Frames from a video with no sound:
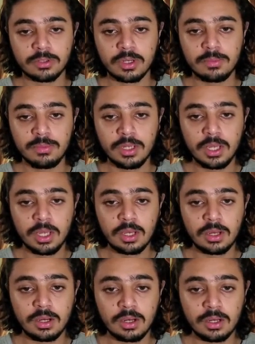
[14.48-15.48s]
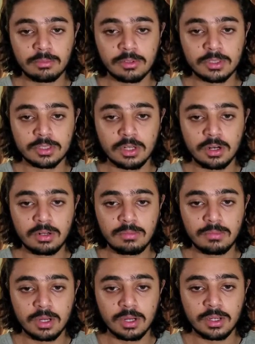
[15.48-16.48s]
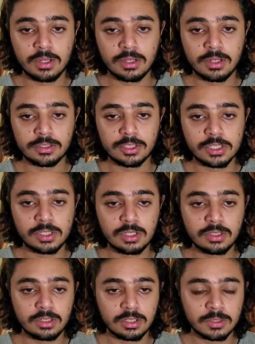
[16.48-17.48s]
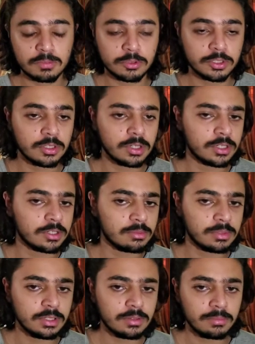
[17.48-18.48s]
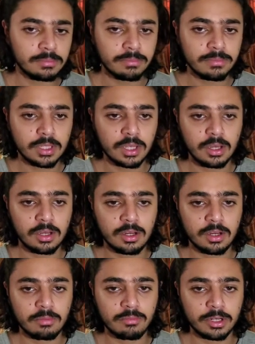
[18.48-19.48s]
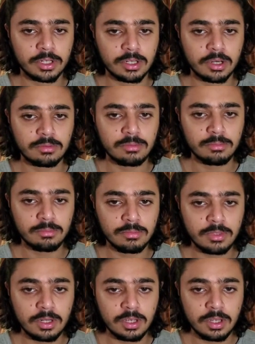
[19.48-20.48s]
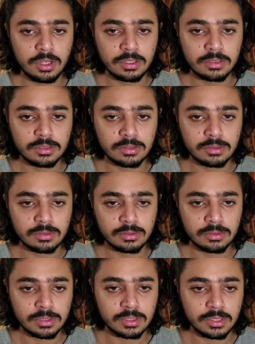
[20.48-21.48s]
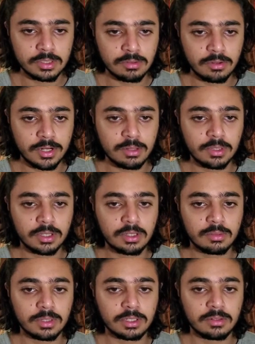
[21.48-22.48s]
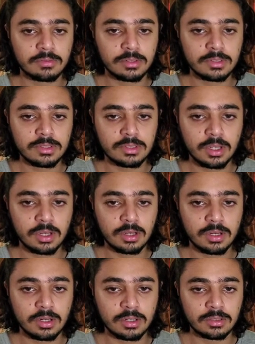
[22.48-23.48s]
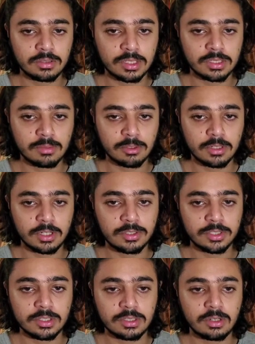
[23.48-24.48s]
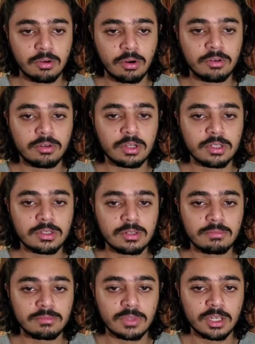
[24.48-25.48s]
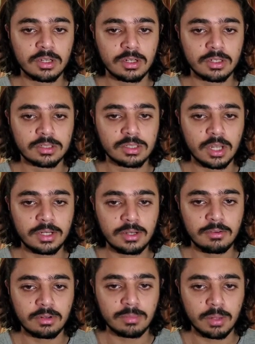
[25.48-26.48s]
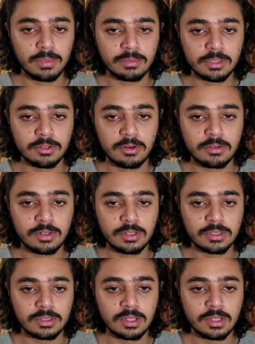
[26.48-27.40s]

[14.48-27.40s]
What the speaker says: up. I'm gonna start by adjusting the exposure a little bit, bring it down so you can see it's already making a big difference. Next I'm gonna adjust the contrast, slightly gonna bump up the contrast.